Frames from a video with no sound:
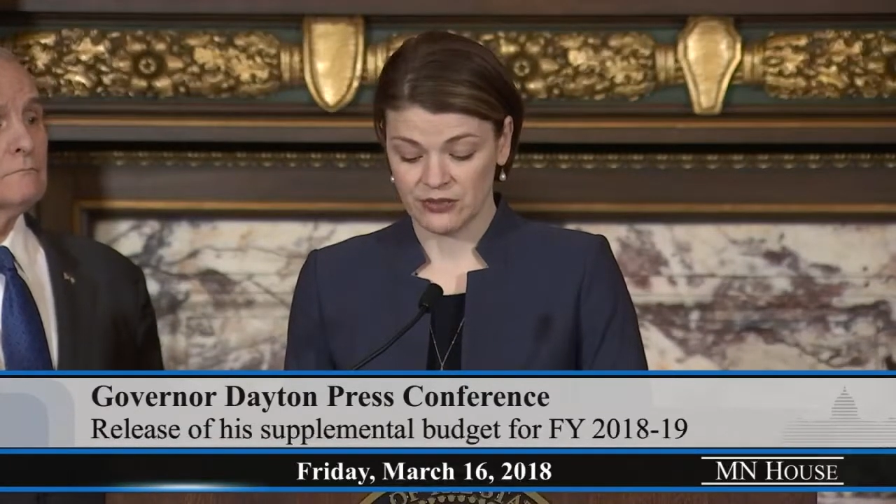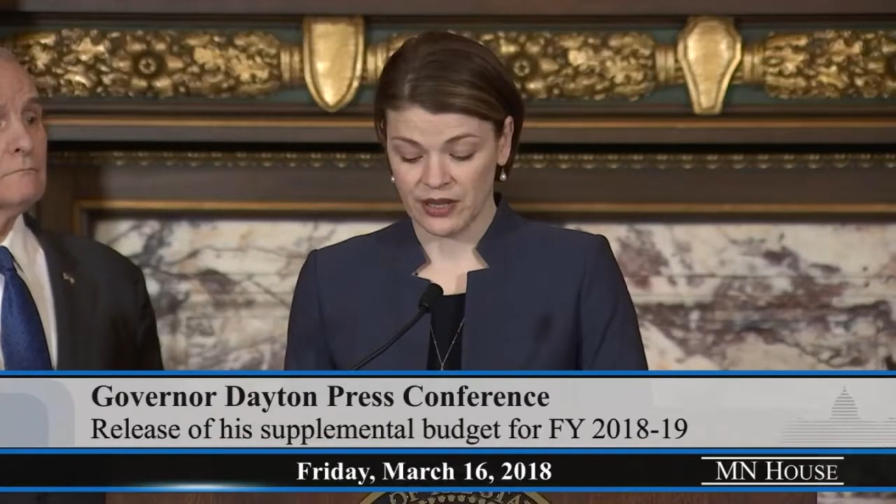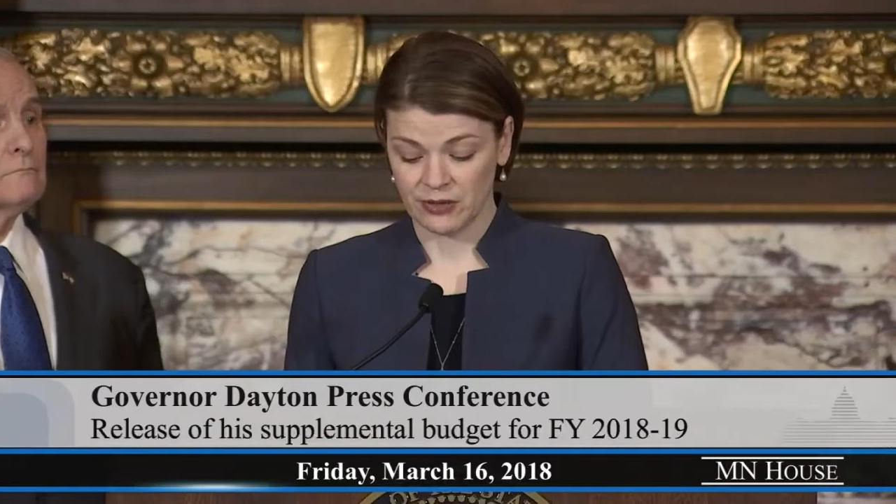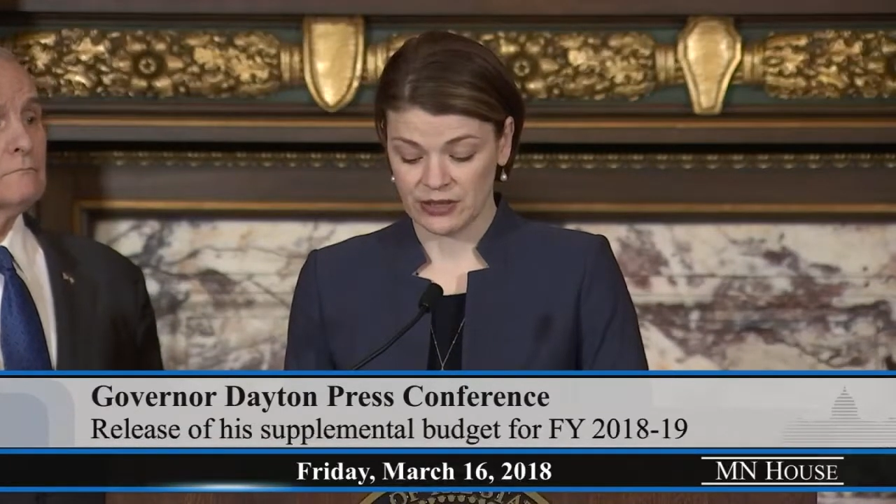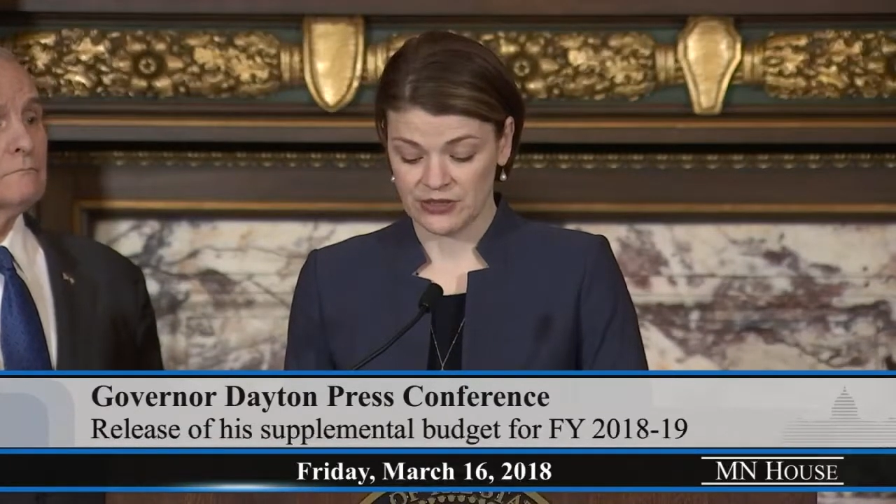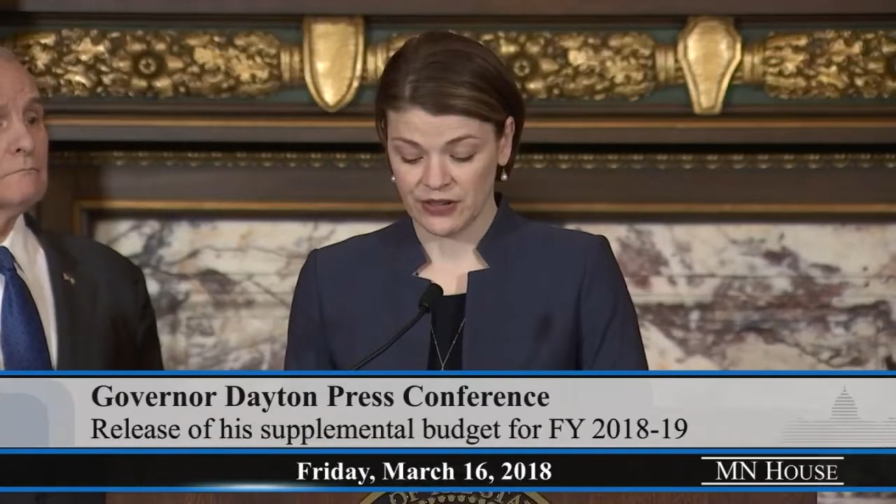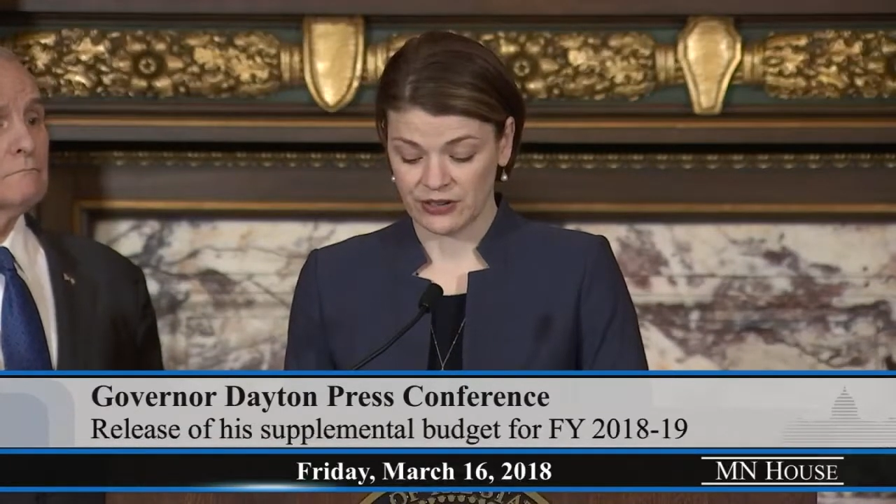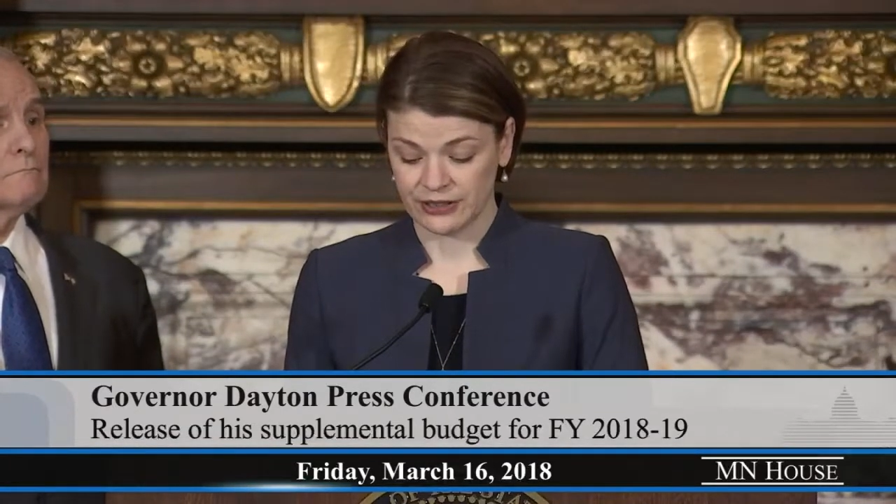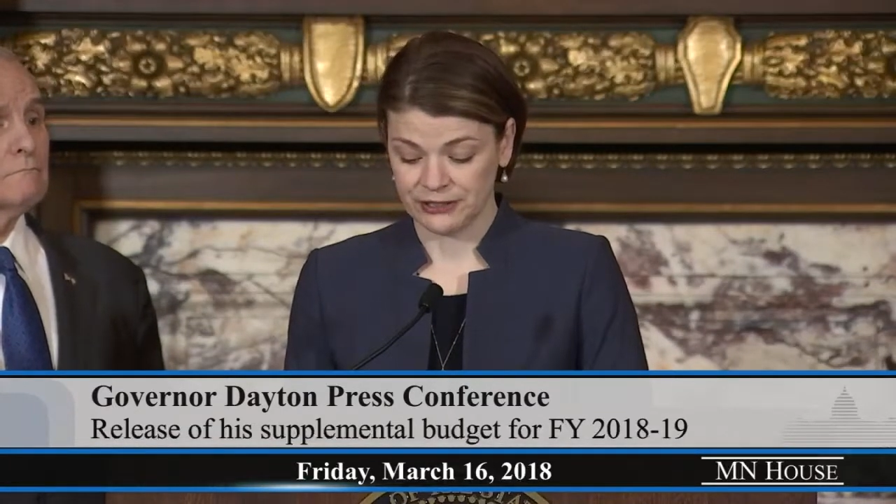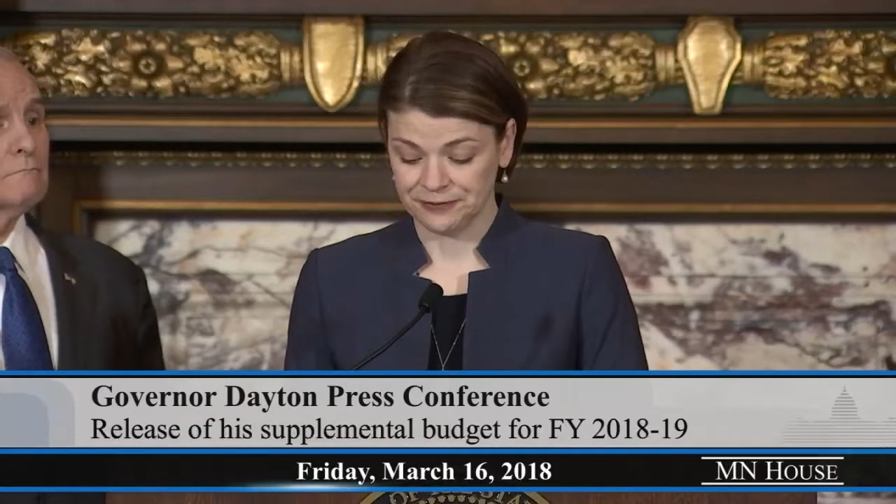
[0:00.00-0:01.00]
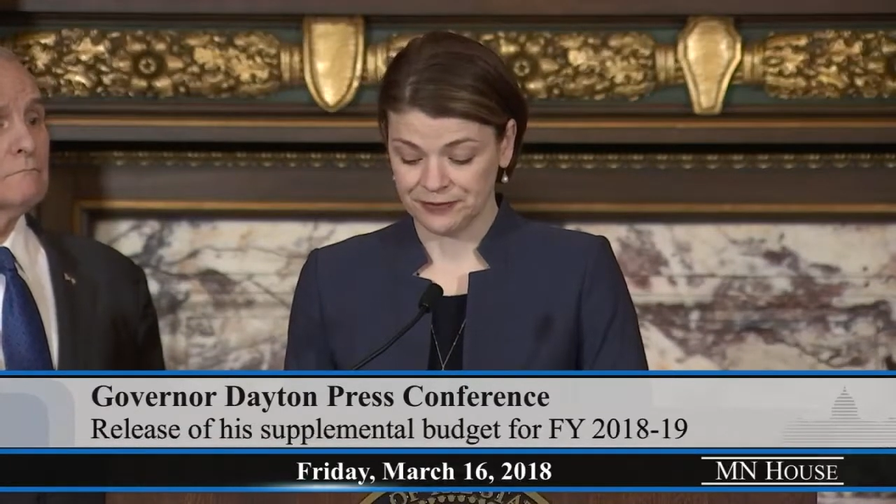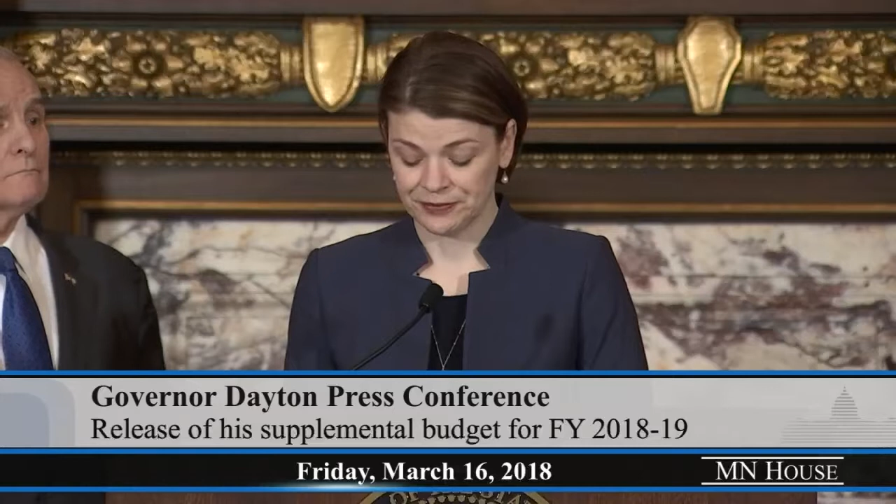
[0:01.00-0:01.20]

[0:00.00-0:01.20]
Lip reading: families fairly.